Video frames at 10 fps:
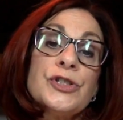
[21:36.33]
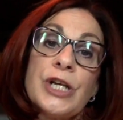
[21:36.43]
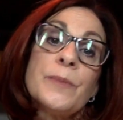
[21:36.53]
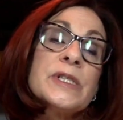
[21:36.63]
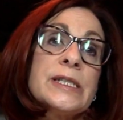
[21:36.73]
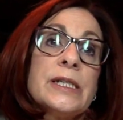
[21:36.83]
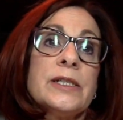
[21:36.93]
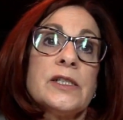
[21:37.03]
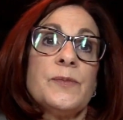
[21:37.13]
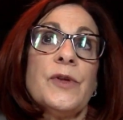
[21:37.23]
Jamieson
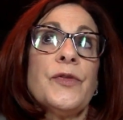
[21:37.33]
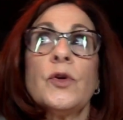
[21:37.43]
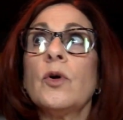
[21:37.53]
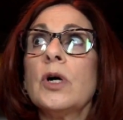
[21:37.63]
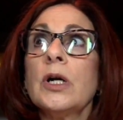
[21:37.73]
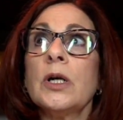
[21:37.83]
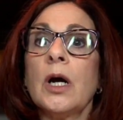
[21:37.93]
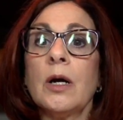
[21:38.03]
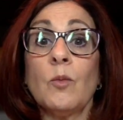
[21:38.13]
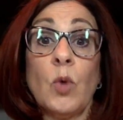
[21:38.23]
and Smith yarn
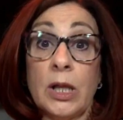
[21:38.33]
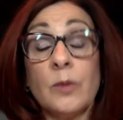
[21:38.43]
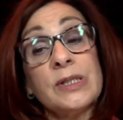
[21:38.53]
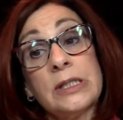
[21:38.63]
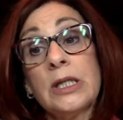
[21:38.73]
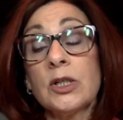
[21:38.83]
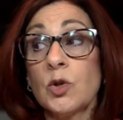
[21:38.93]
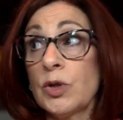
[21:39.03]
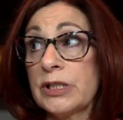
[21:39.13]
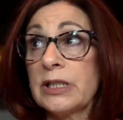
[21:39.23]
while I was sitting in
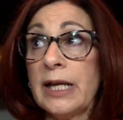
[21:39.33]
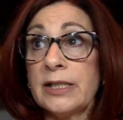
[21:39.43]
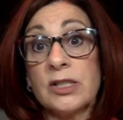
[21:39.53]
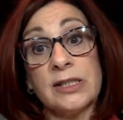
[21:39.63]
Laura's class,